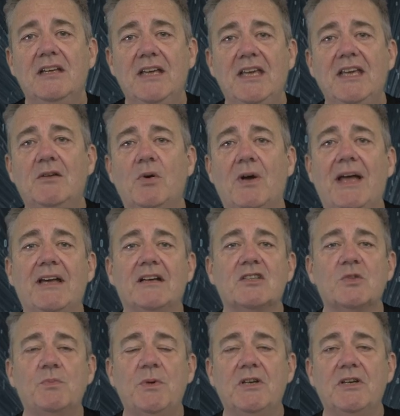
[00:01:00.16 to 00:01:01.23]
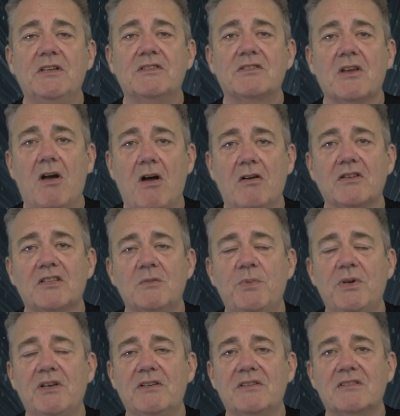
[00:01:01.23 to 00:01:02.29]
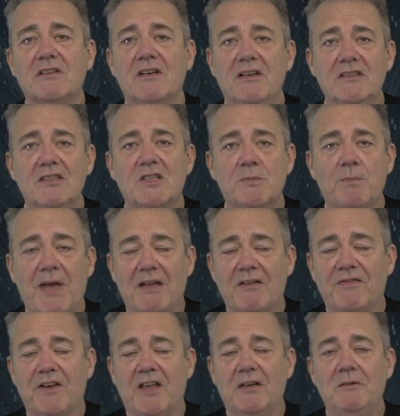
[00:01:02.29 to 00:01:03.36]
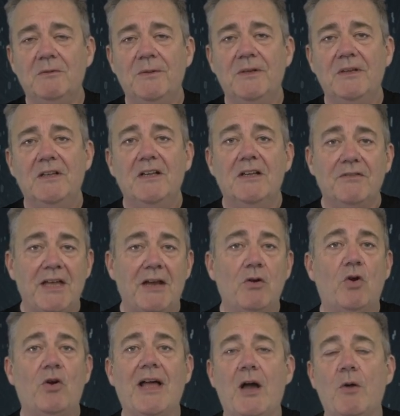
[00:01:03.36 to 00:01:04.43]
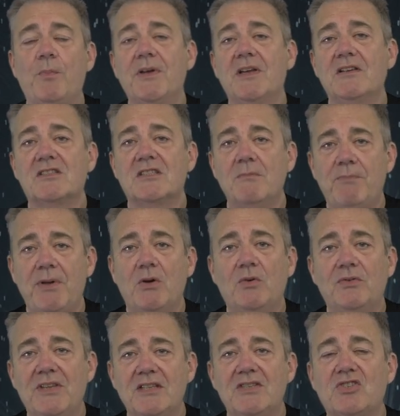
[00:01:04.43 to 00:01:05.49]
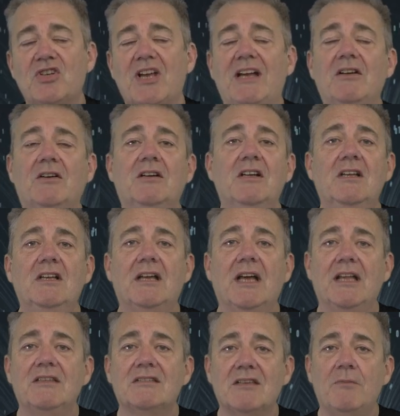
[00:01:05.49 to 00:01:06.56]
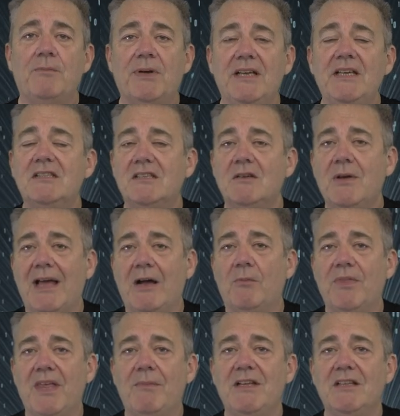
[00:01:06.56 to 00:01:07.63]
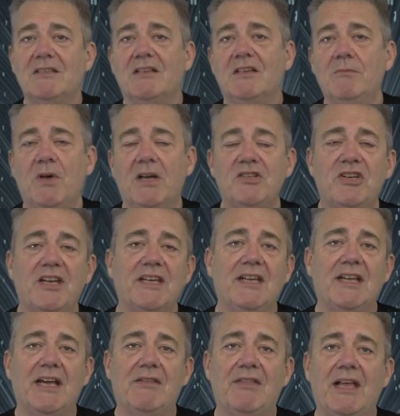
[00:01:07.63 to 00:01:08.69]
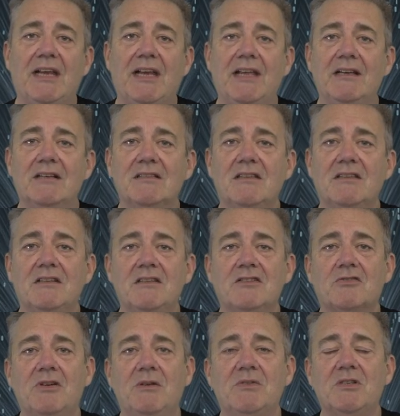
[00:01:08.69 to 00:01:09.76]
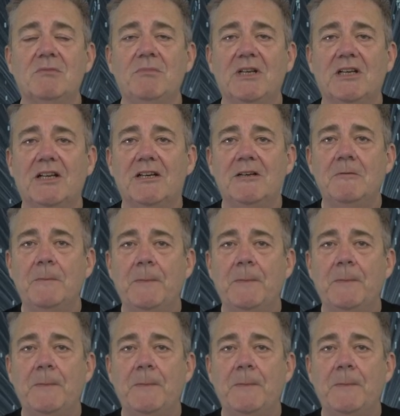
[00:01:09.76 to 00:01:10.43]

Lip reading: Equal Experts, Octopus, and SpecFlow. They're all helping us to build this channel, and so please do help them in turn by checking out their links in the description below.